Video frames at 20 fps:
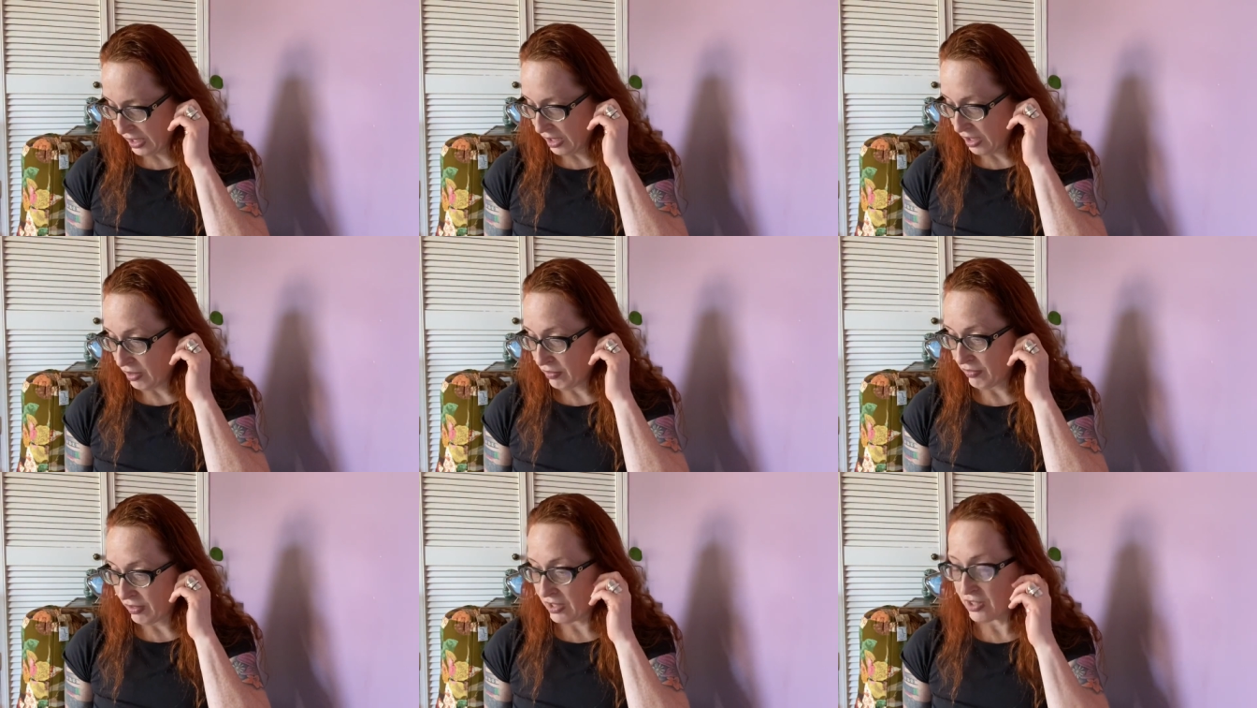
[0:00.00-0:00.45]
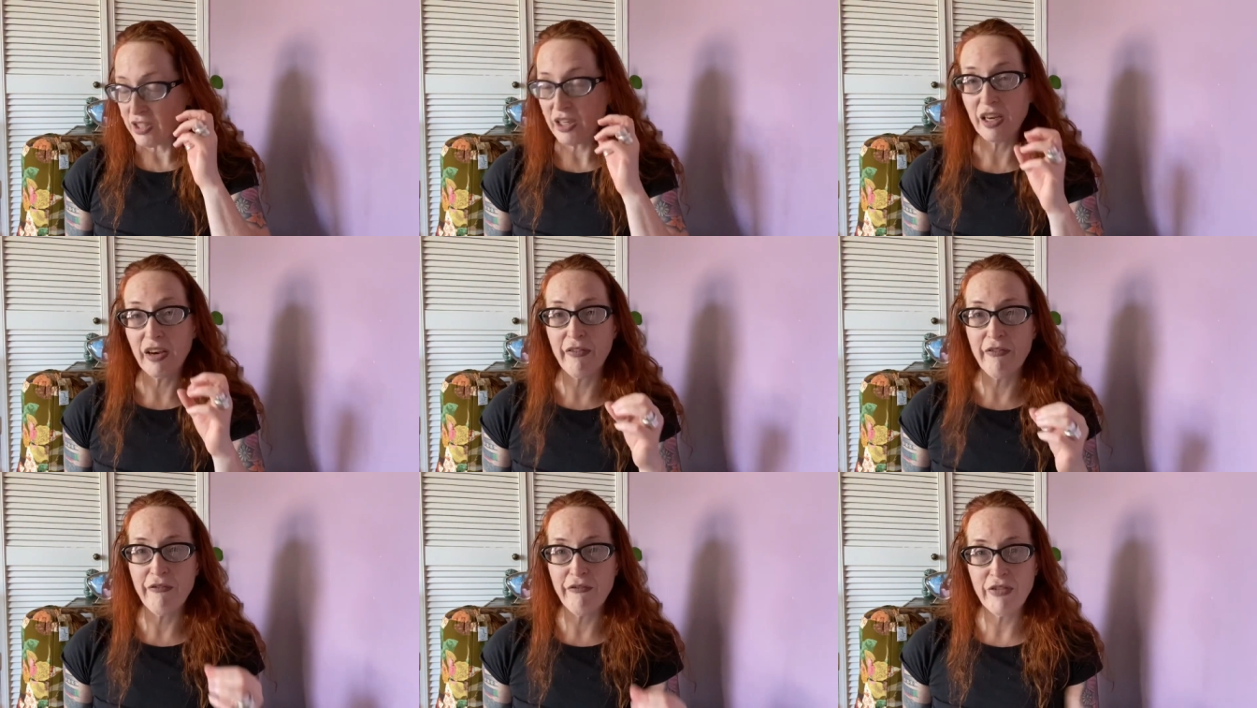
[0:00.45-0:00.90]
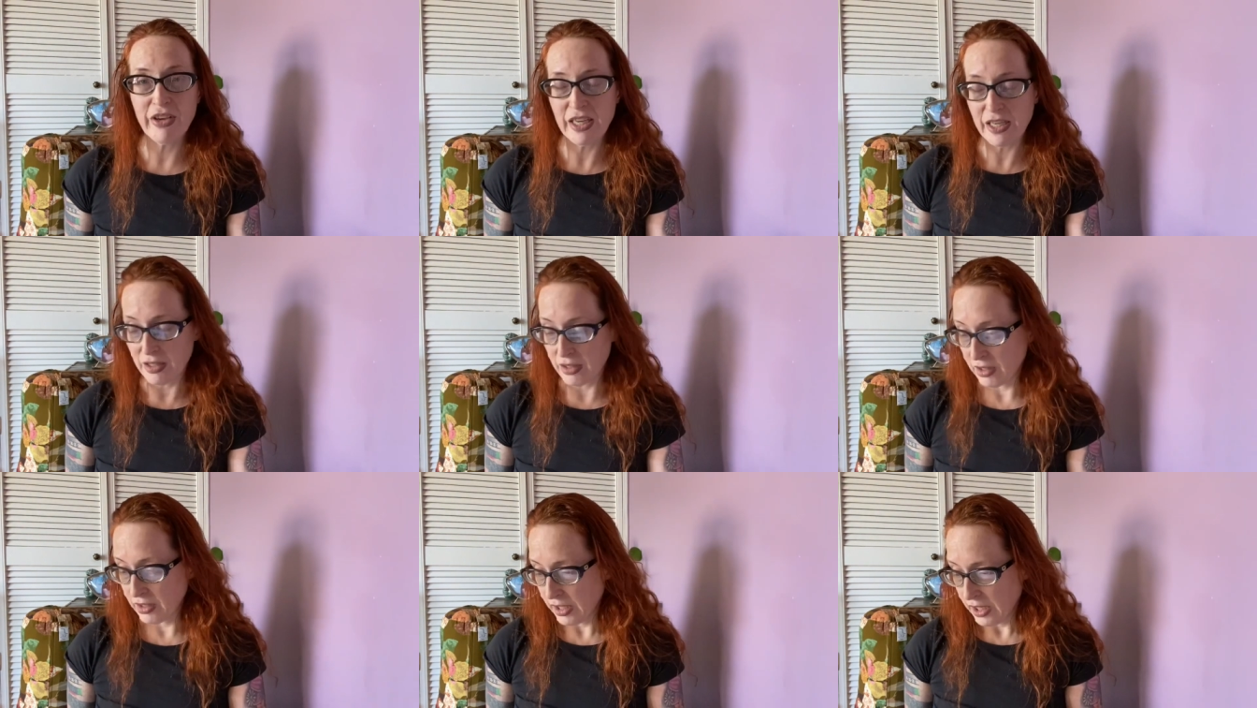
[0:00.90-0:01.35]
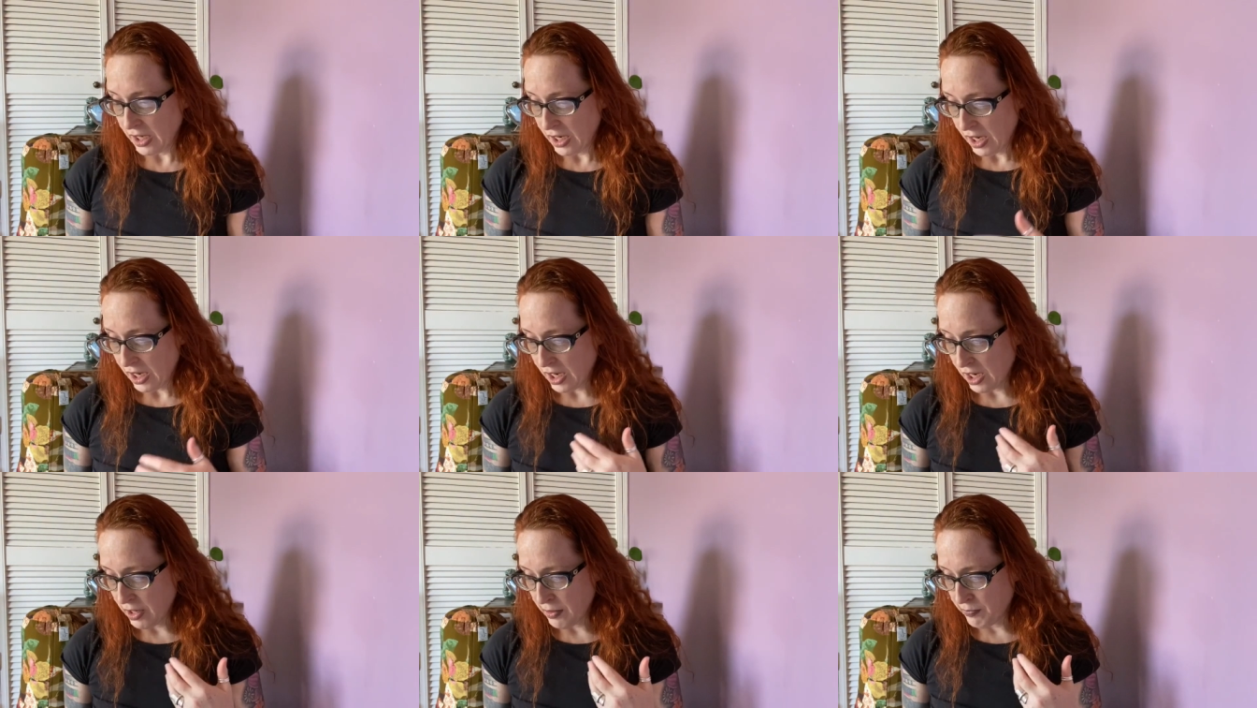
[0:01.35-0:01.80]
uh, things that you can feel.
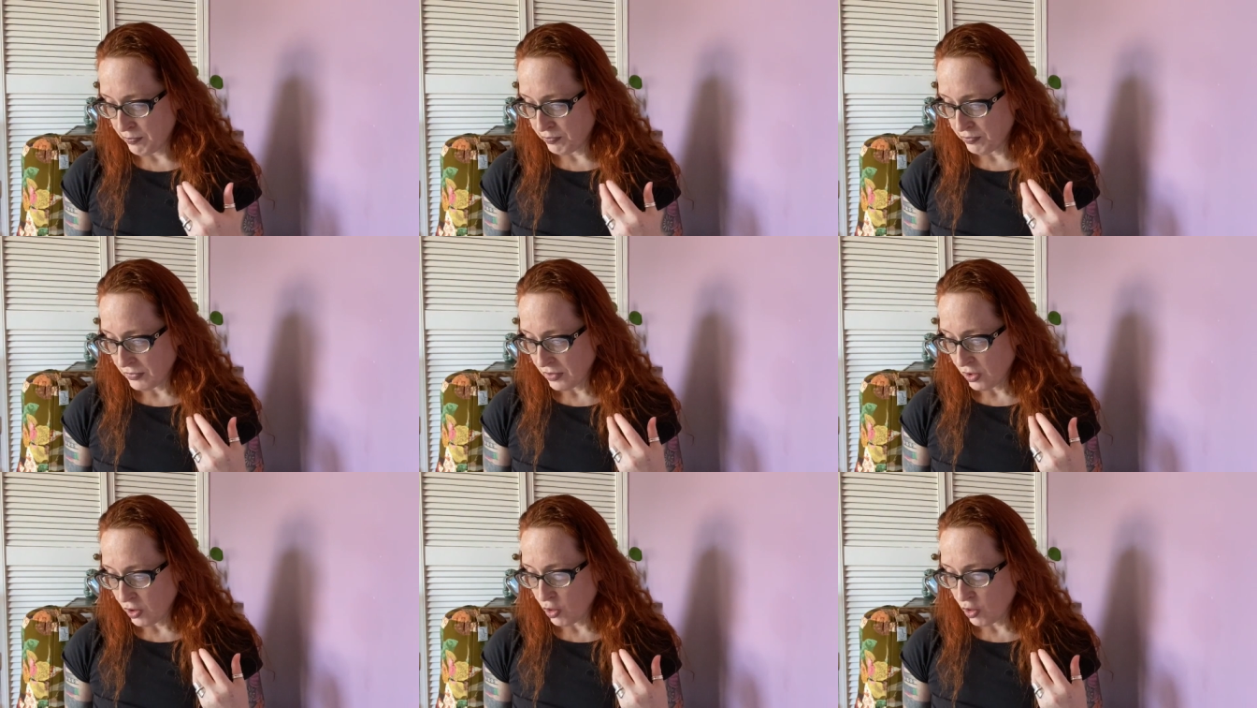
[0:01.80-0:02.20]
Um,